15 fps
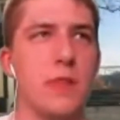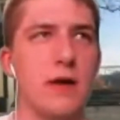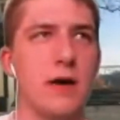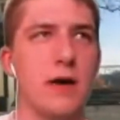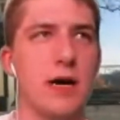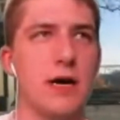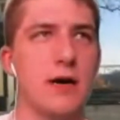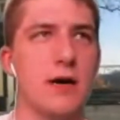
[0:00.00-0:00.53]

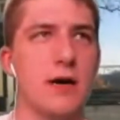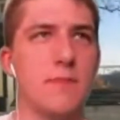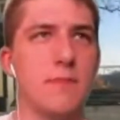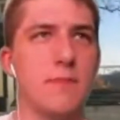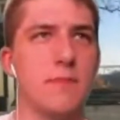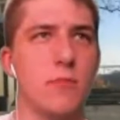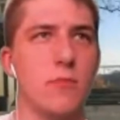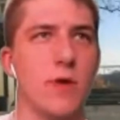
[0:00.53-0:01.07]
um,
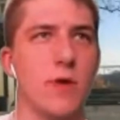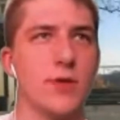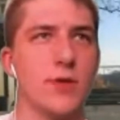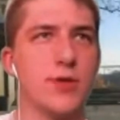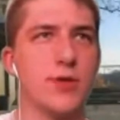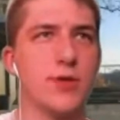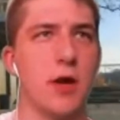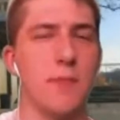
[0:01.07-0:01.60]

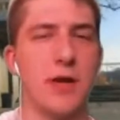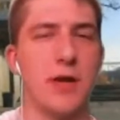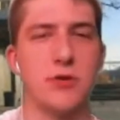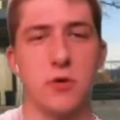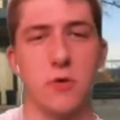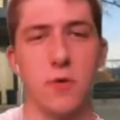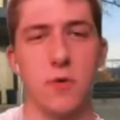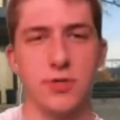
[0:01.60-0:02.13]
which you know makes
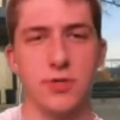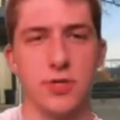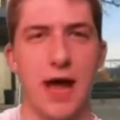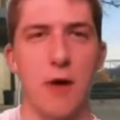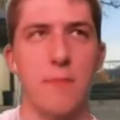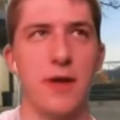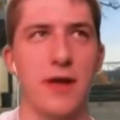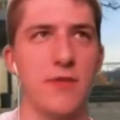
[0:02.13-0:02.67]
you question
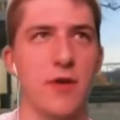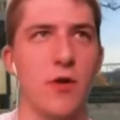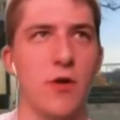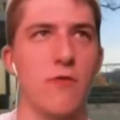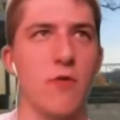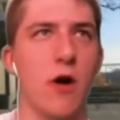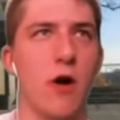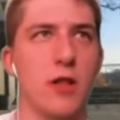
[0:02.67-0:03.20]
how big of an
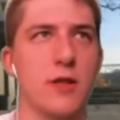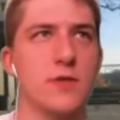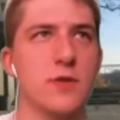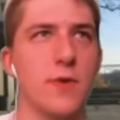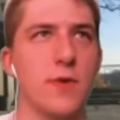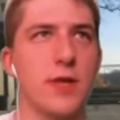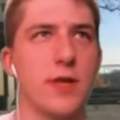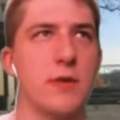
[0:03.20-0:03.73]
overhaul it's
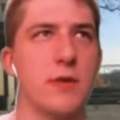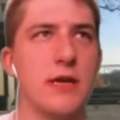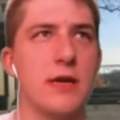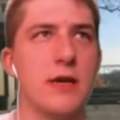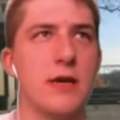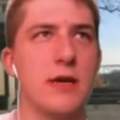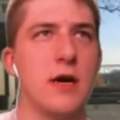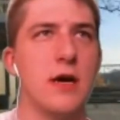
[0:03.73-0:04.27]
going to be.
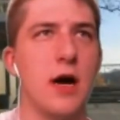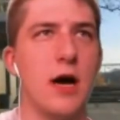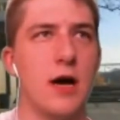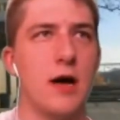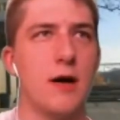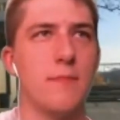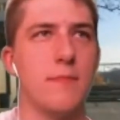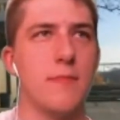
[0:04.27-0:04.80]

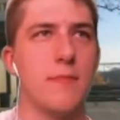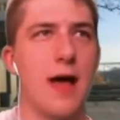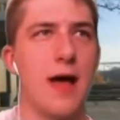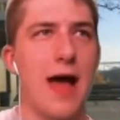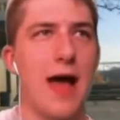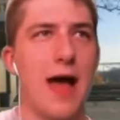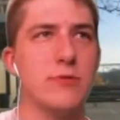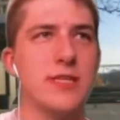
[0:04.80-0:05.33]
Um,
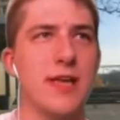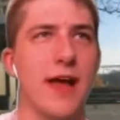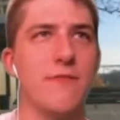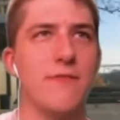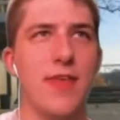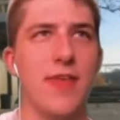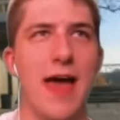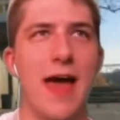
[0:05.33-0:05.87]
outside
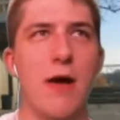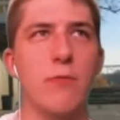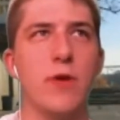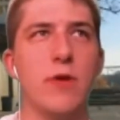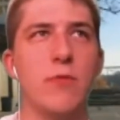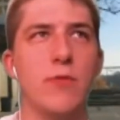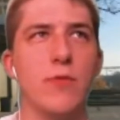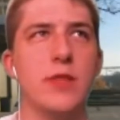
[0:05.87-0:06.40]
of that,
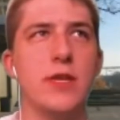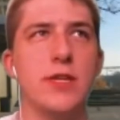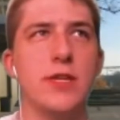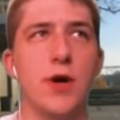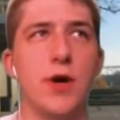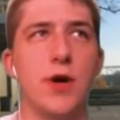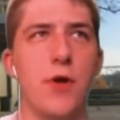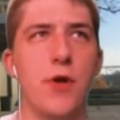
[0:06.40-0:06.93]
we really
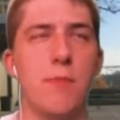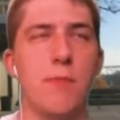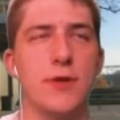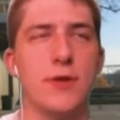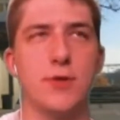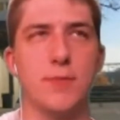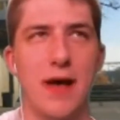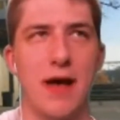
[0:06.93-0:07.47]
don't know
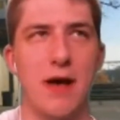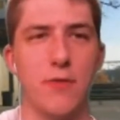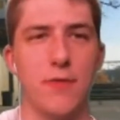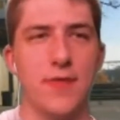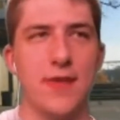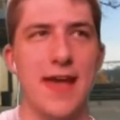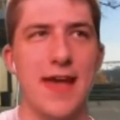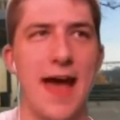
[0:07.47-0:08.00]
much
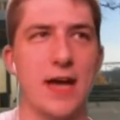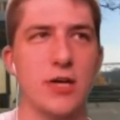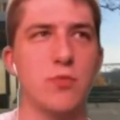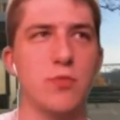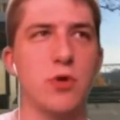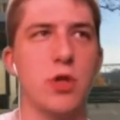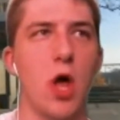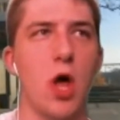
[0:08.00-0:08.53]
about the
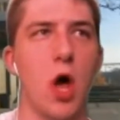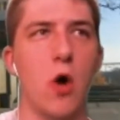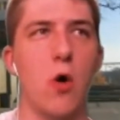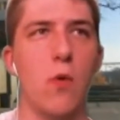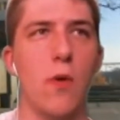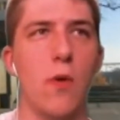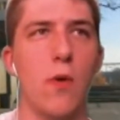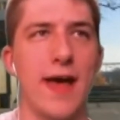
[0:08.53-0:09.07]
actual
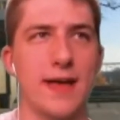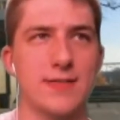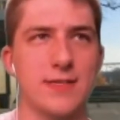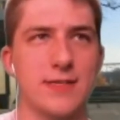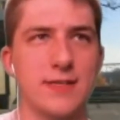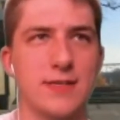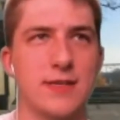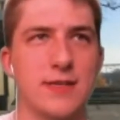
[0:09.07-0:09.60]

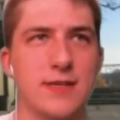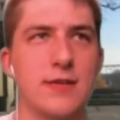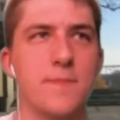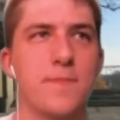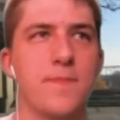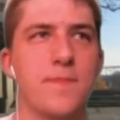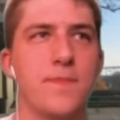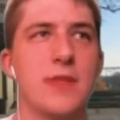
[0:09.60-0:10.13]
OS
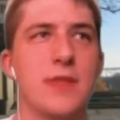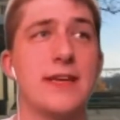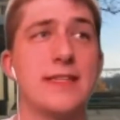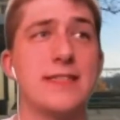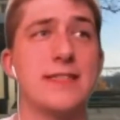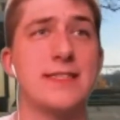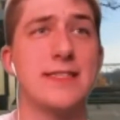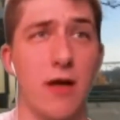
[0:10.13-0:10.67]

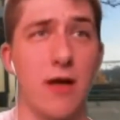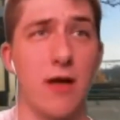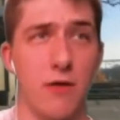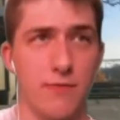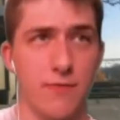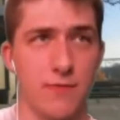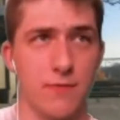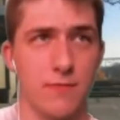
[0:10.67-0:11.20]

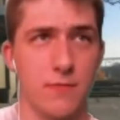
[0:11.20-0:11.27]
itself.